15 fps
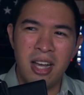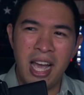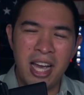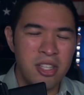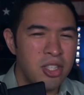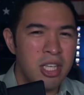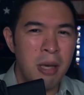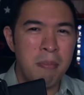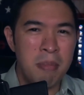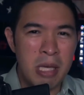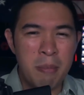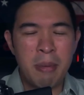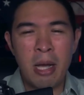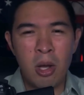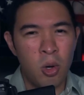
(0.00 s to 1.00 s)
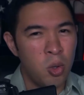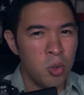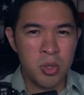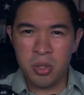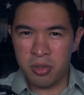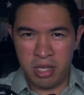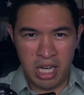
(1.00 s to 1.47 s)
actually get beat by
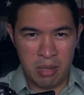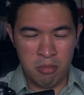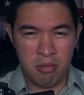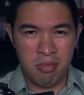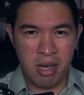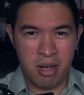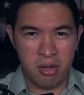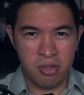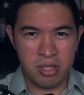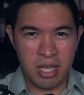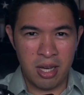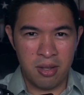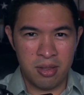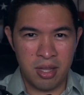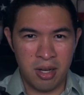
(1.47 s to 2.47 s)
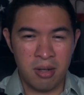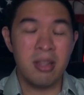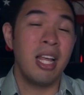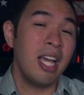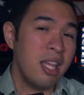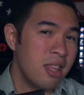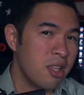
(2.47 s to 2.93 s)
older camera models out there,
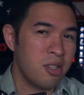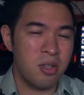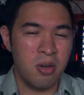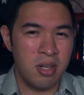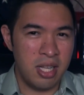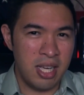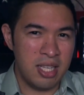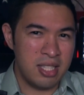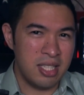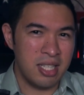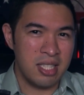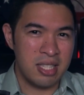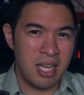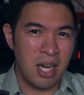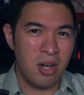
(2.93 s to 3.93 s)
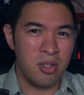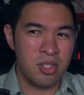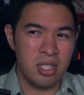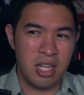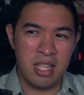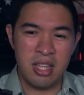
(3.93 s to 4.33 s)
like the Sony a6000.